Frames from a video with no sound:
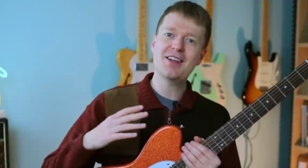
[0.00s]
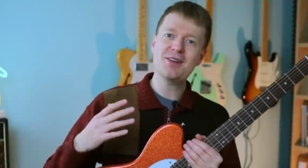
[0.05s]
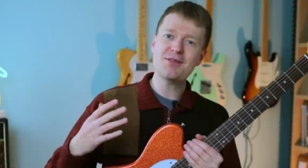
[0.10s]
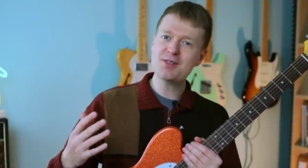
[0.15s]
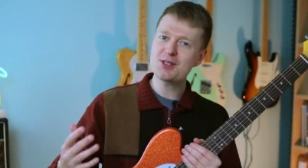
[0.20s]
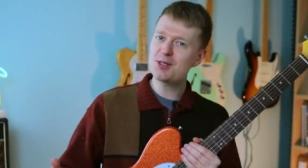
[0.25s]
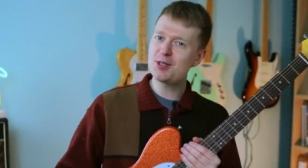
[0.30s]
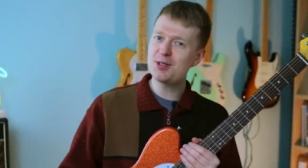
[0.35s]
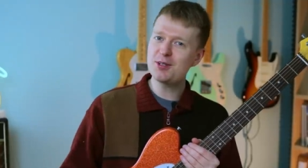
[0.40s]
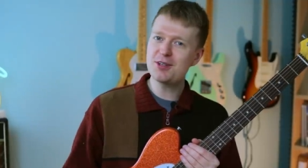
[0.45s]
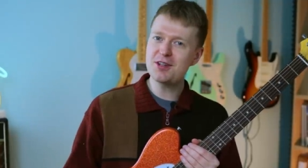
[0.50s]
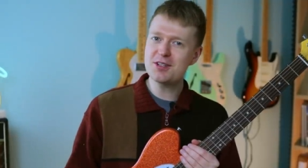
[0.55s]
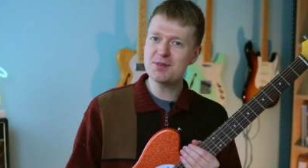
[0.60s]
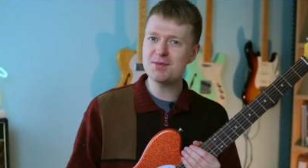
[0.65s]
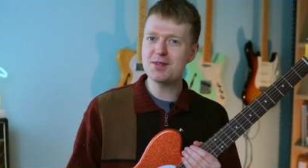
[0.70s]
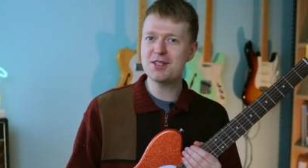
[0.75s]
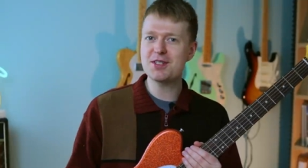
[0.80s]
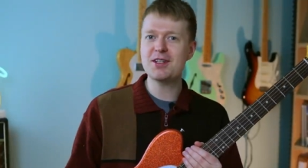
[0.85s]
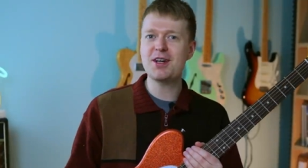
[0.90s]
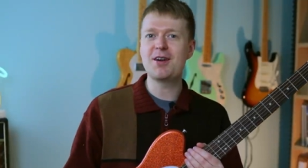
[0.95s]
And I was curious
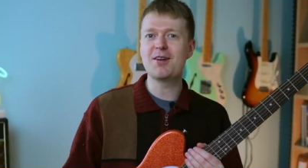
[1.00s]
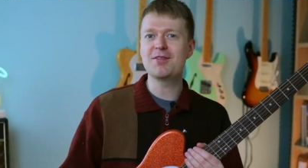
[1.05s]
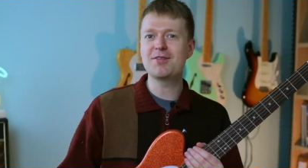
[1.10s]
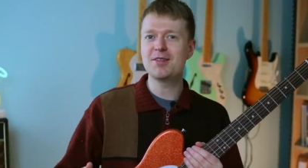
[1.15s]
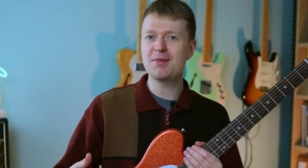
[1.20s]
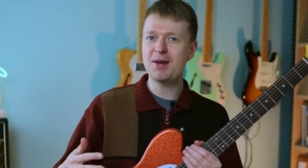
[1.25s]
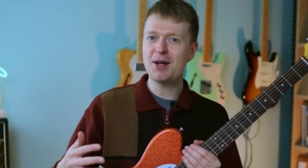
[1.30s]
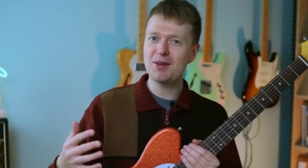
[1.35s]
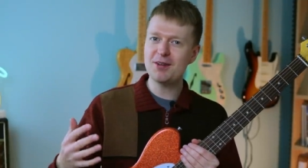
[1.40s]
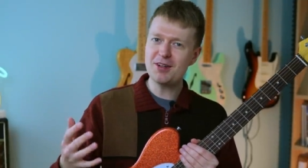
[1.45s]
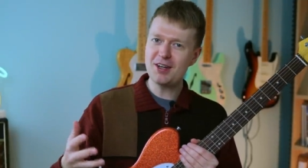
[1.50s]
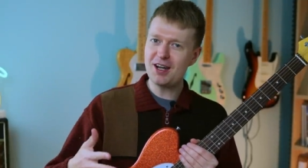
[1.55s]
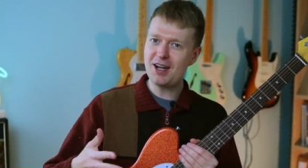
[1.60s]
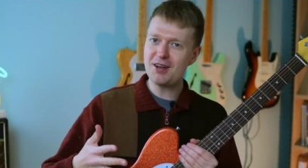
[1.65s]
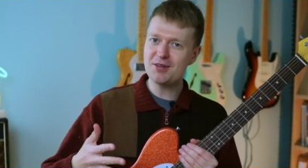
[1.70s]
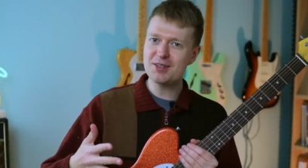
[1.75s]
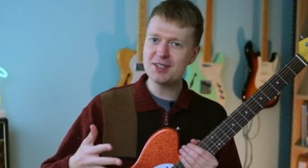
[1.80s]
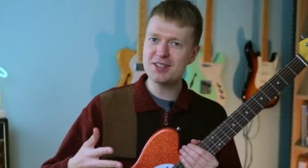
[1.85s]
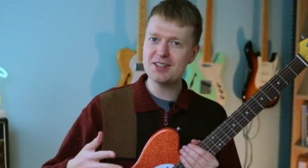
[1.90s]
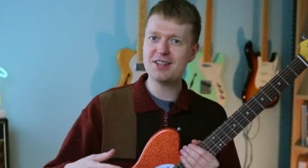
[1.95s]
myself about not
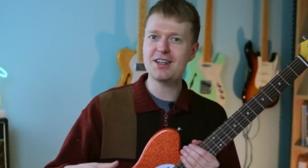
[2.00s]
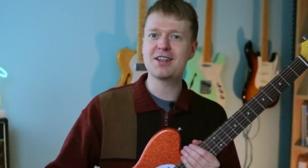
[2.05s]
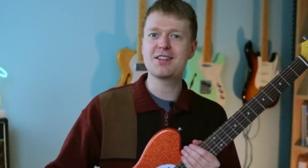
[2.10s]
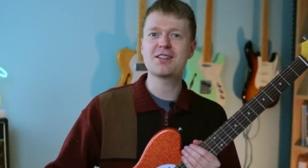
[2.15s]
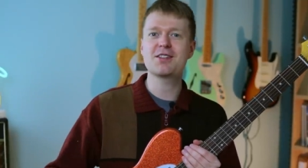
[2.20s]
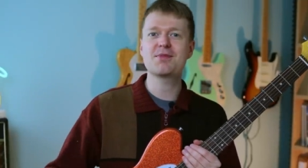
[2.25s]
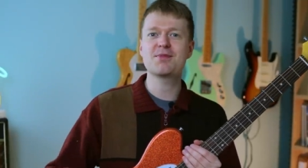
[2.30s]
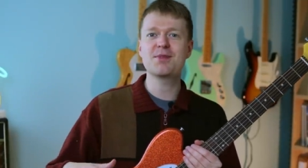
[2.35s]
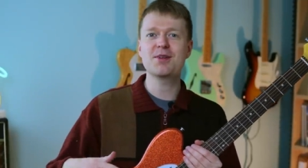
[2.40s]
how it tastes,